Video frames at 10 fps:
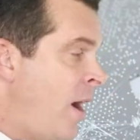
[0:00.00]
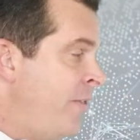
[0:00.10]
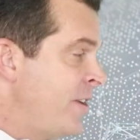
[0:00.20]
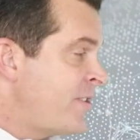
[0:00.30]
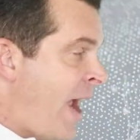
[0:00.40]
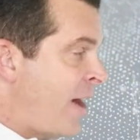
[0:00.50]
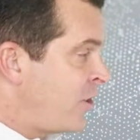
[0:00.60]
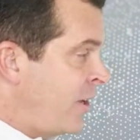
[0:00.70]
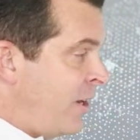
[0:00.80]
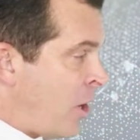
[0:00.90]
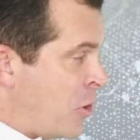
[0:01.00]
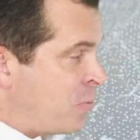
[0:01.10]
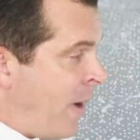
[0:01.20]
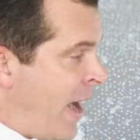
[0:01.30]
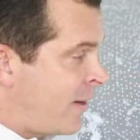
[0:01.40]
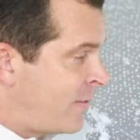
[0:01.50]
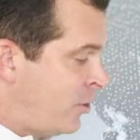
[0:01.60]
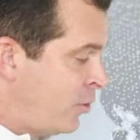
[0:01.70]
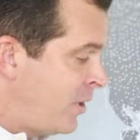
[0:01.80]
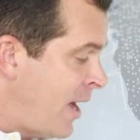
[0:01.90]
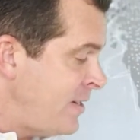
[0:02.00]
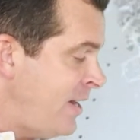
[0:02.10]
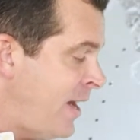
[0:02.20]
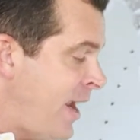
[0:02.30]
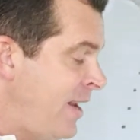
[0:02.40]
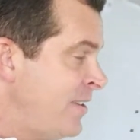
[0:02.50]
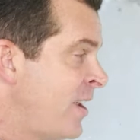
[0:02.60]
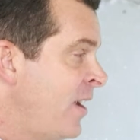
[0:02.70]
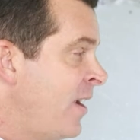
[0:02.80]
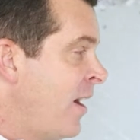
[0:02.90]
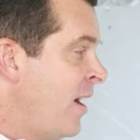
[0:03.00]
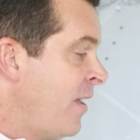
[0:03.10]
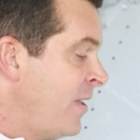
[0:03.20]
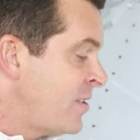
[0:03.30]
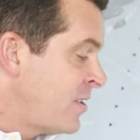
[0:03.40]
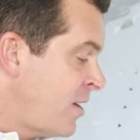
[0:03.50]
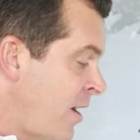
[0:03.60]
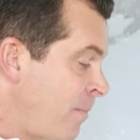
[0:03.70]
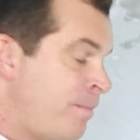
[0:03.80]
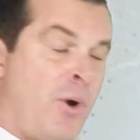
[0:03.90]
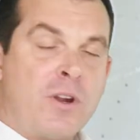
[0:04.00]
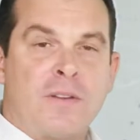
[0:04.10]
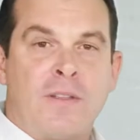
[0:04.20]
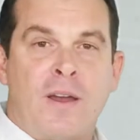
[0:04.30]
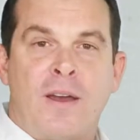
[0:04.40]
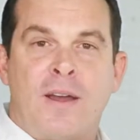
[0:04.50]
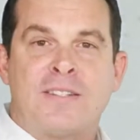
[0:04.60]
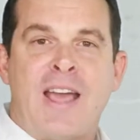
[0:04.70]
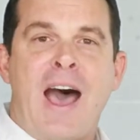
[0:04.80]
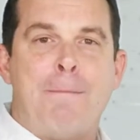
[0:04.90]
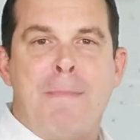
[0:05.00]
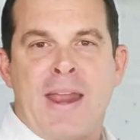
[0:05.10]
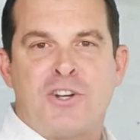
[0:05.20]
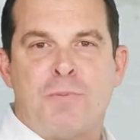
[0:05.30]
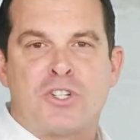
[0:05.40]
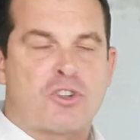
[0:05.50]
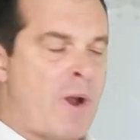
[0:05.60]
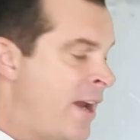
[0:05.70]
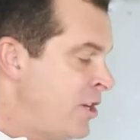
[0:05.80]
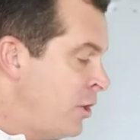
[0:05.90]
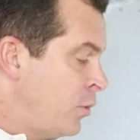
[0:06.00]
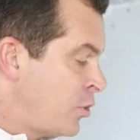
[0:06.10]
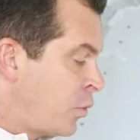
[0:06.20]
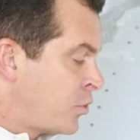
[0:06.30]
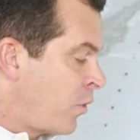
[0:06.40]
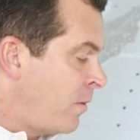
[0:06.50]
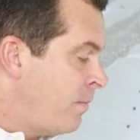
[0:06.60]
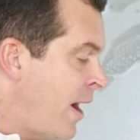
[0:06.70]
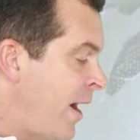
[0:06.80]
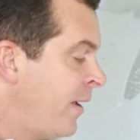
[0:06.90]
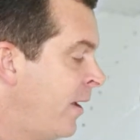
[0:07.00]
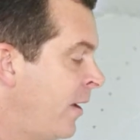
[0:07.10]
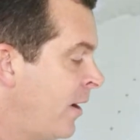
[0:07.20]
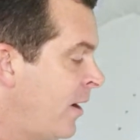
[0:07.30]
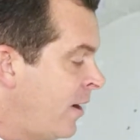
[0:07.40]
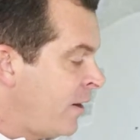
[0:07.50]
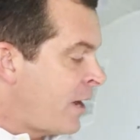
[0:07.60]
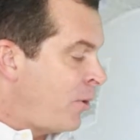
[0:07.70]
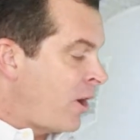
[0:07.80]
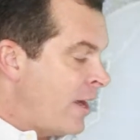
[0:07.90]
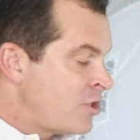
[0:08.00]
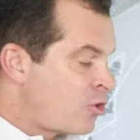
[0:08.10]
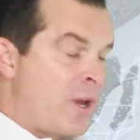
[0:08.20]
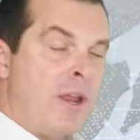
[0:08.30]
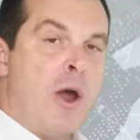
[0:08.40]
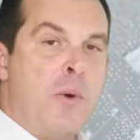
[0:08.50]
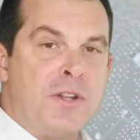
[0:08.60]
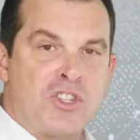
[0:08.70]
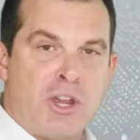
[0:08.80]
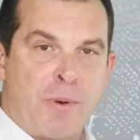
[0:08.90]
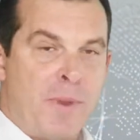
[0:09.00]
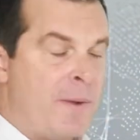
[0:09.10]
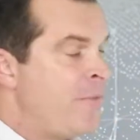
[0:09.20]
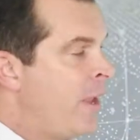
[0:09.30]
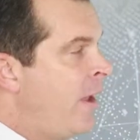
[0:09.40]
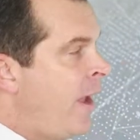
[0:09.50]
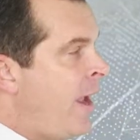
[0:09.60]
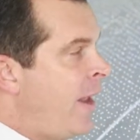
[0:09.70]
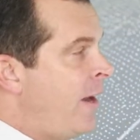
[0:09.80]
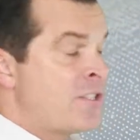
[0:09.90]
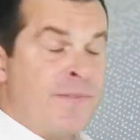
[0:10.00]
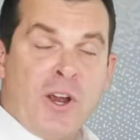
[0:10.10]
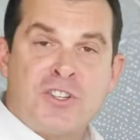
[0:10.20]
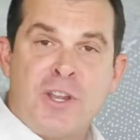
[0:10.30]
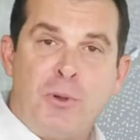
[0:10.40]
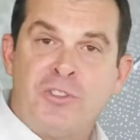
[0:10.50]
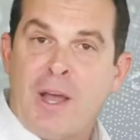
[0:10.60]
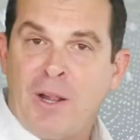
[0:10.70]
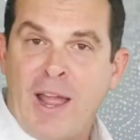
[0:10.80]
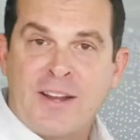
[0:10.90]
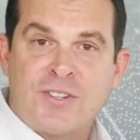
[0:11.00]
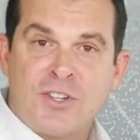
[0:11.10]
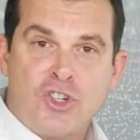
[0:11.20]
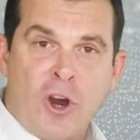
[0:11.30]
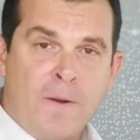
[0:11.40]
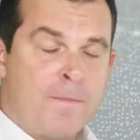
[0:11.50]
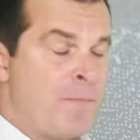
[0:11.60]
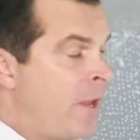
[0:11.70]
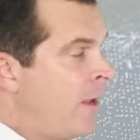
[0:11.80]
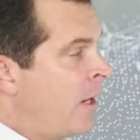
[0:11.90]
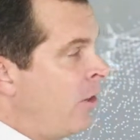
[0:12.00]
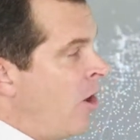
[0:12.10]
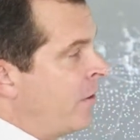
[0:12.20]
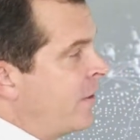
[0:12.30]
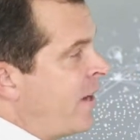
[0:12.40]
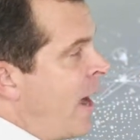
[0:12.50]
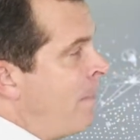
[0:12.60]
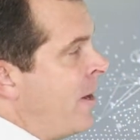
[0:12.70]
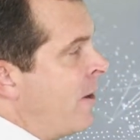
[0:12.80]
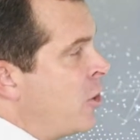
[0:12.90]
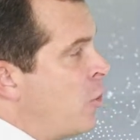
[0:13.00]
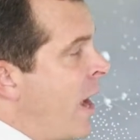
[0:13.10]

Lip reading: This actually goes back to the 1980s. This is a book, Top Management Strategy, which was written by a couple guys, Trigo and Zimmerman. And it's a very simple double axis chart. And along the top here, you